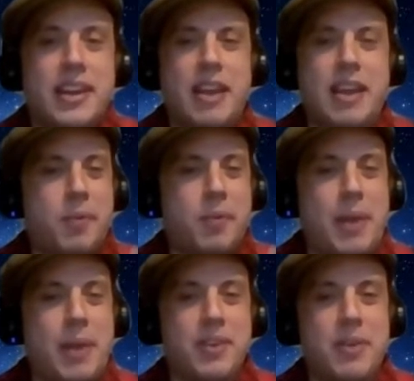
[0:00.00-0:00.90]
And what
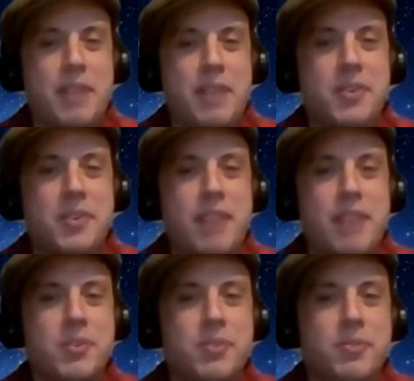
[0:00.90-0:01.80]
about you? Have
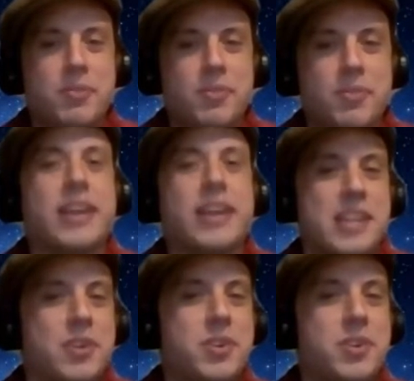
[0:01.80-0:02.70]
you like, because
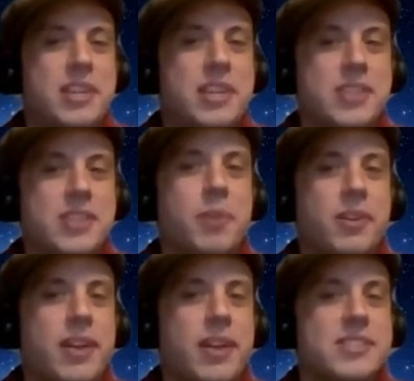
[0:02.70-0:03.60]
I know you teach
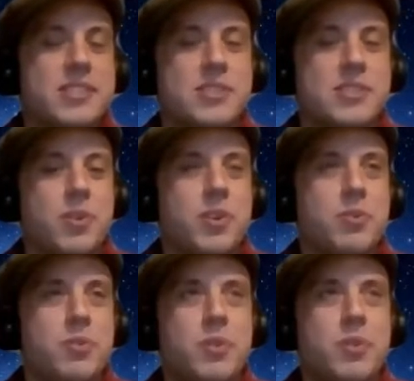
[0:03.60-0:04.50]
Zumba classes, so are
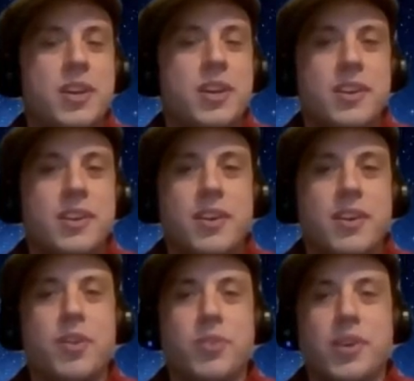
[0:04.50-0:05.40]
you
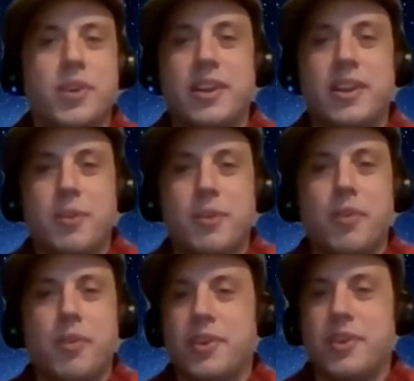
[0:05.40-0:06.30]
looking to
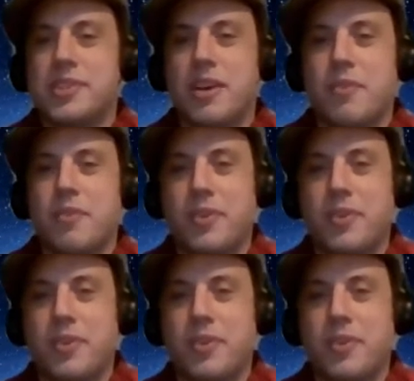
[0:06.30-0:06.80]
work for yourself?